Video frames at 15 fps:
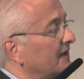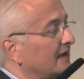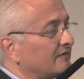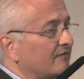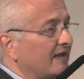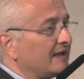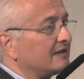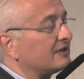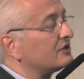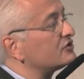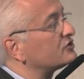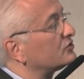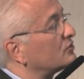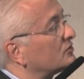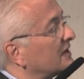the
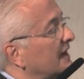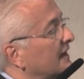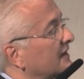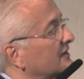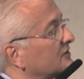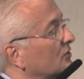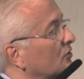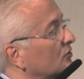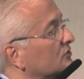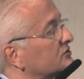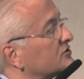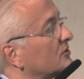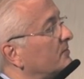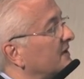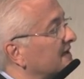advantage to target
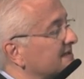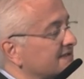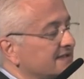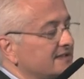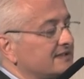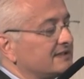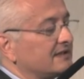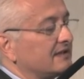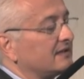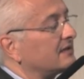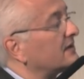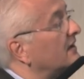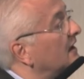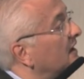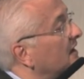also
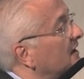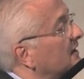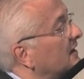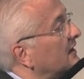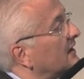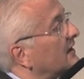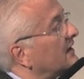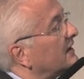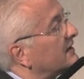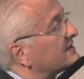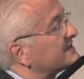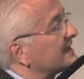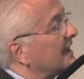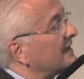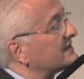persistent uh,
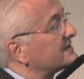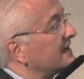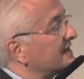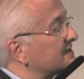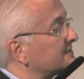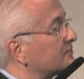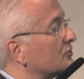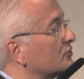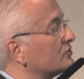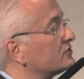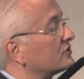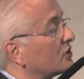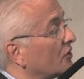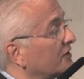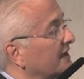cells
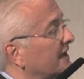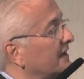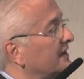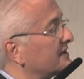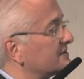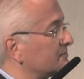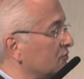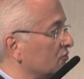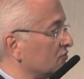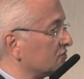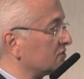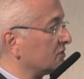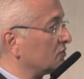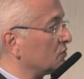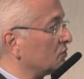exposed, chronically
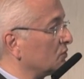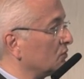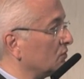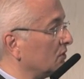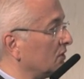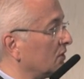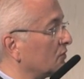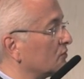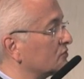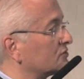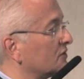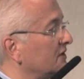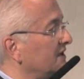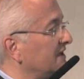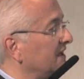exposed to uh,
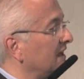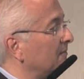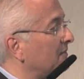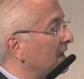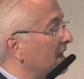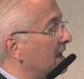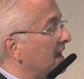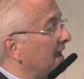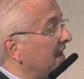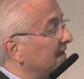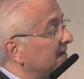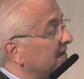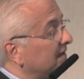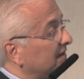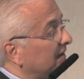ruxolitinib.
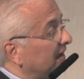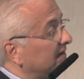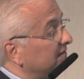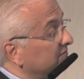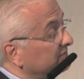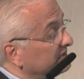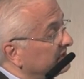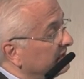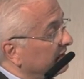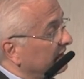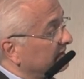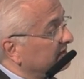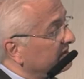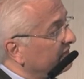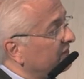And at di a
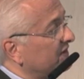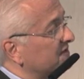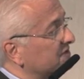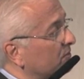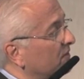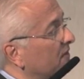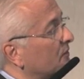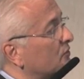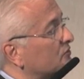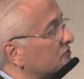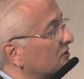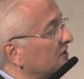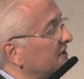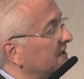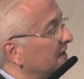difference with
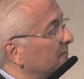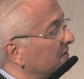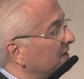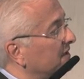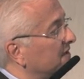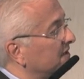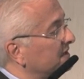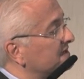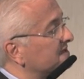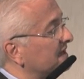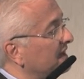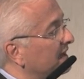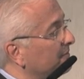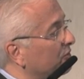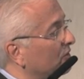ruxolitinib, it is
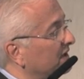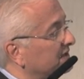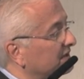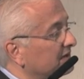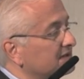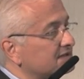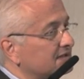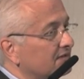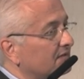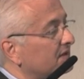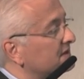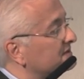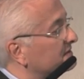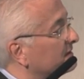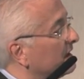able, at least in
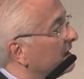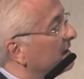this